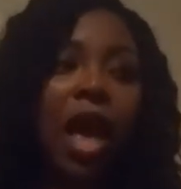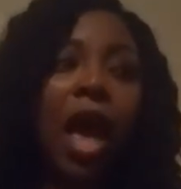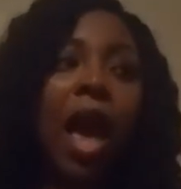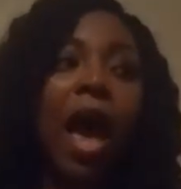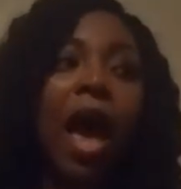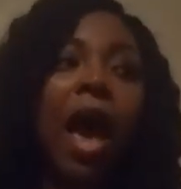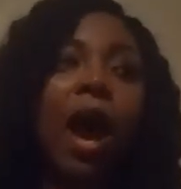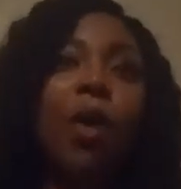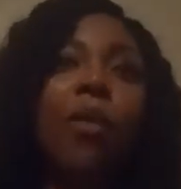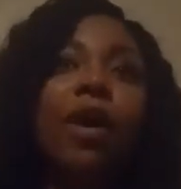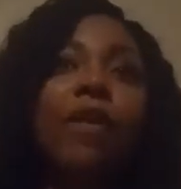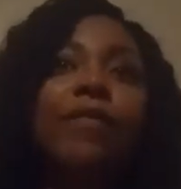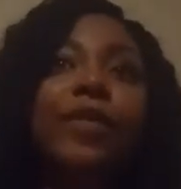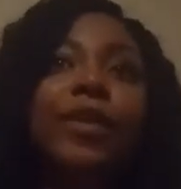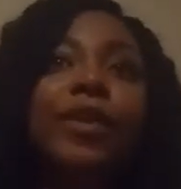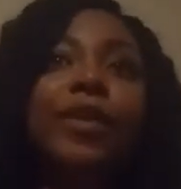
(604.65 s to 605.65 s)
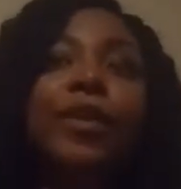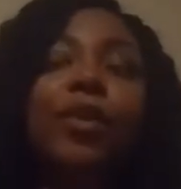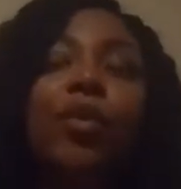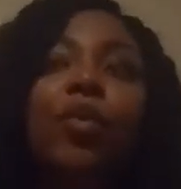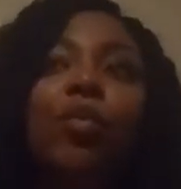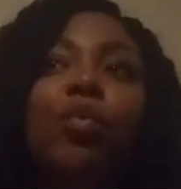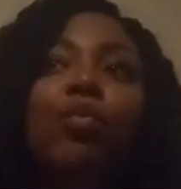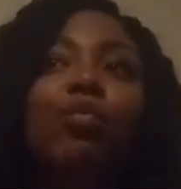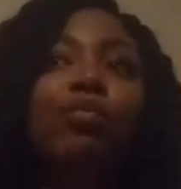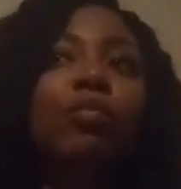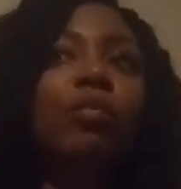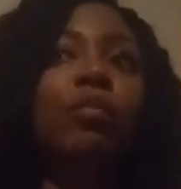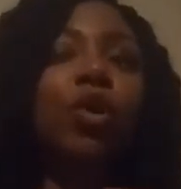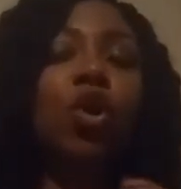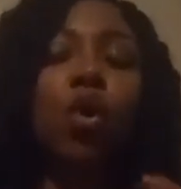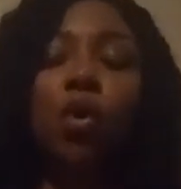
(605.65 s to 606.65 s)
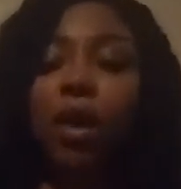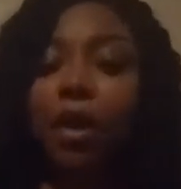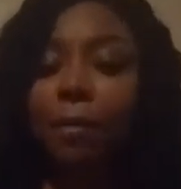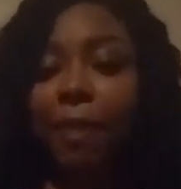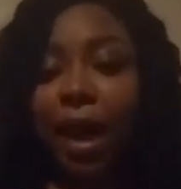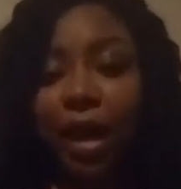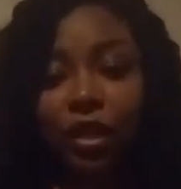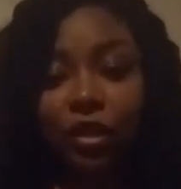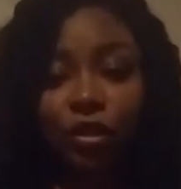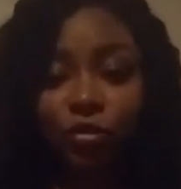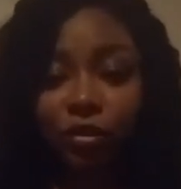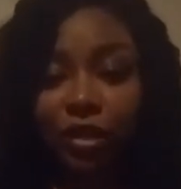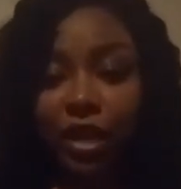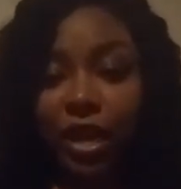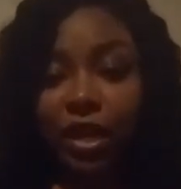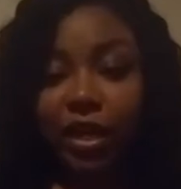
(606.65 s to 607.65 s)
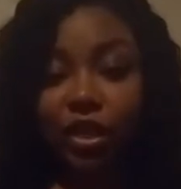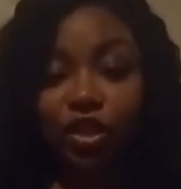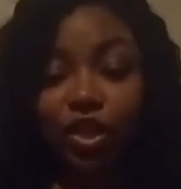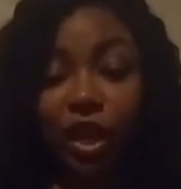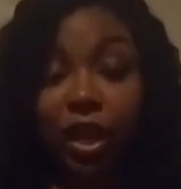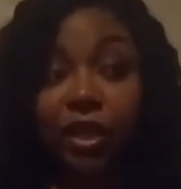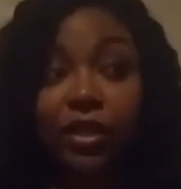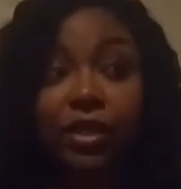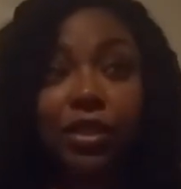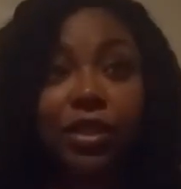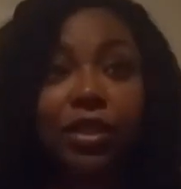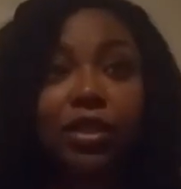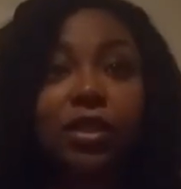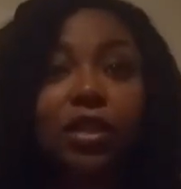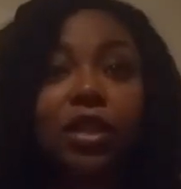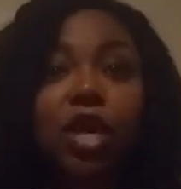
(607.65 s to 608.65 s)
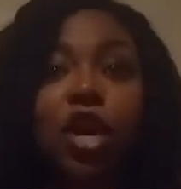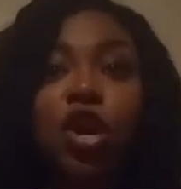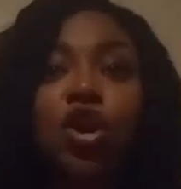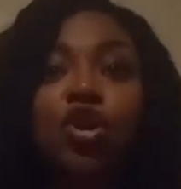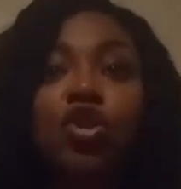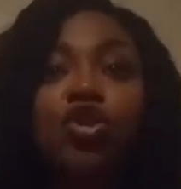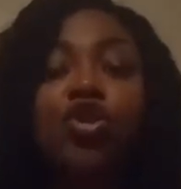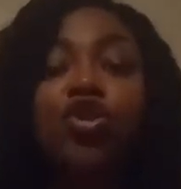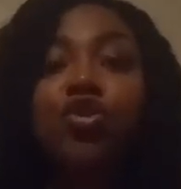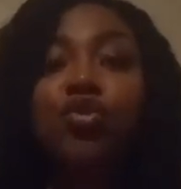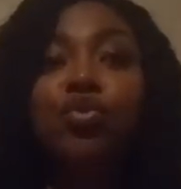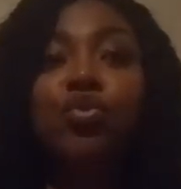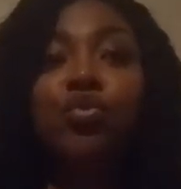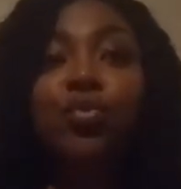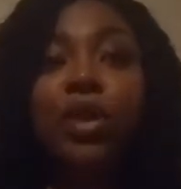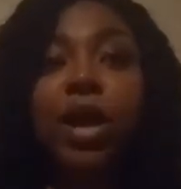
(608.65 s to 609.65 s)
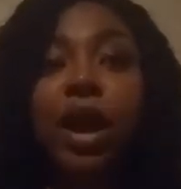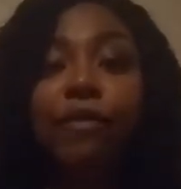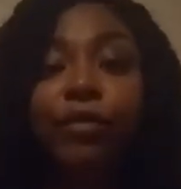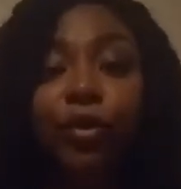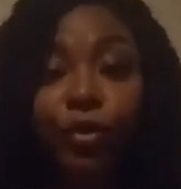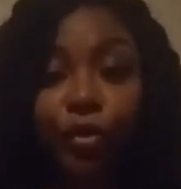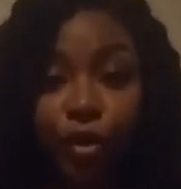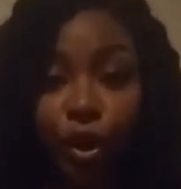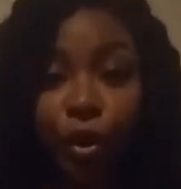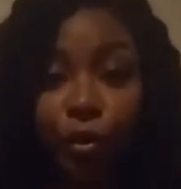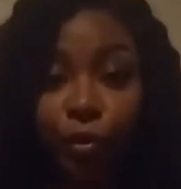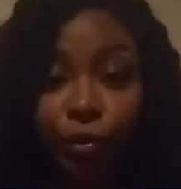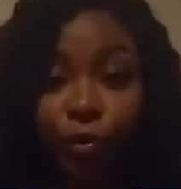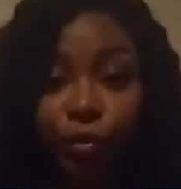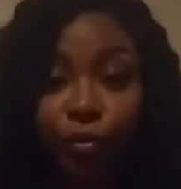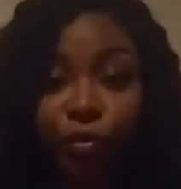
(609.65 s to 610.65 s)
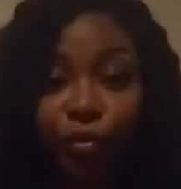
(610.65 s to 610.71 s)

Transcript: However, going back to taking chances, you never know.